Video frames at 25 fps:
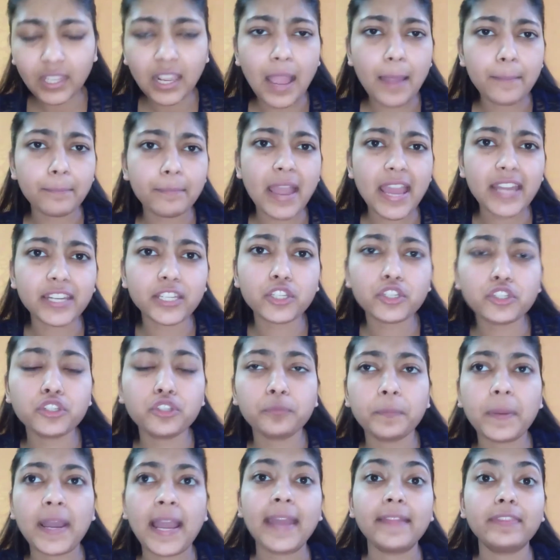I managed
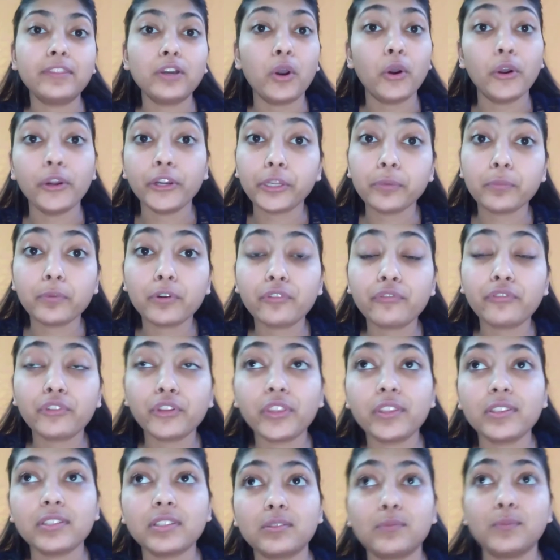to buy the audiobook
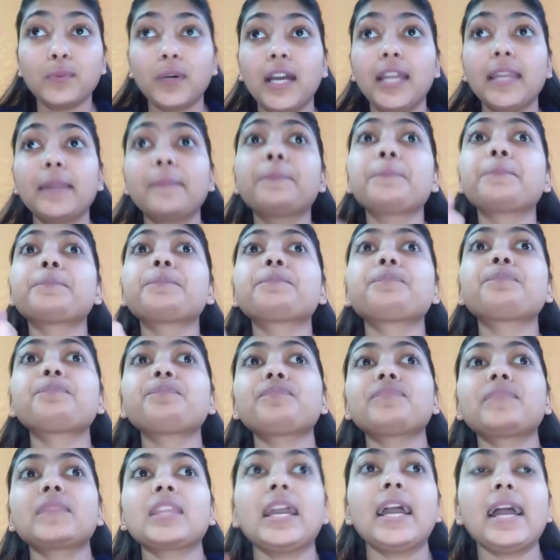for this one,
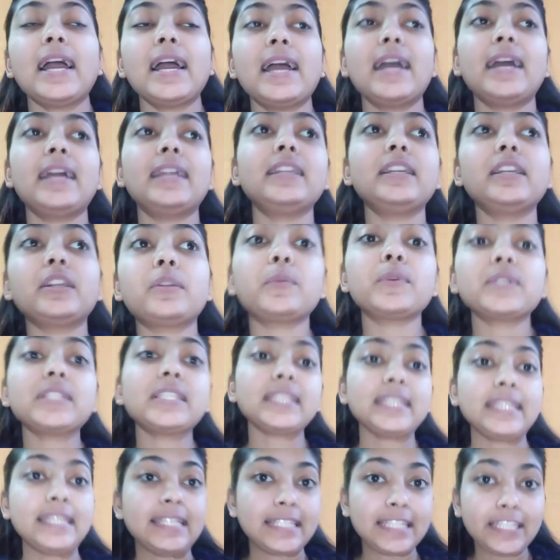and it
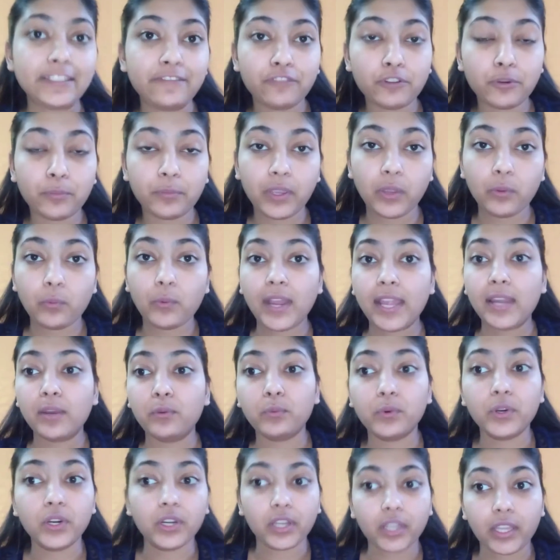was easy for me
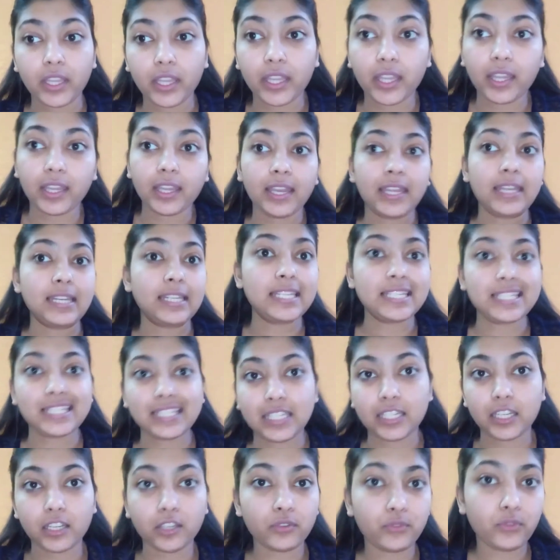while working and
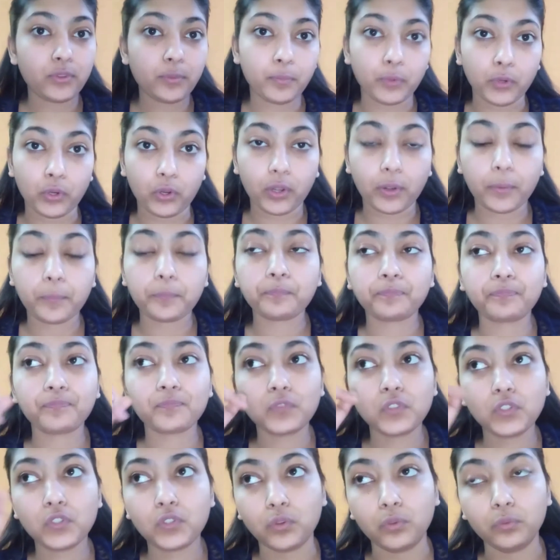listening to the book.
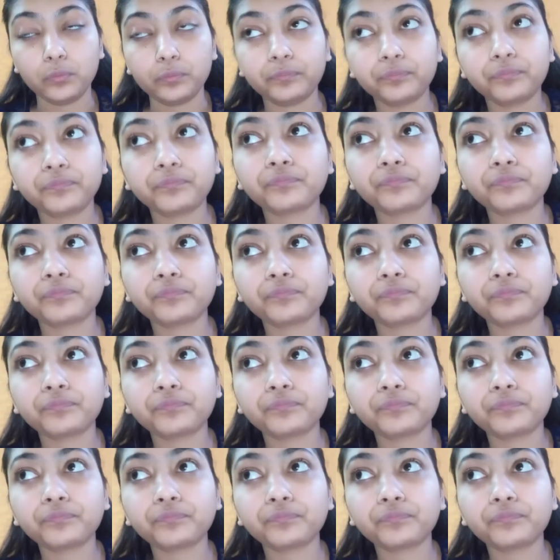So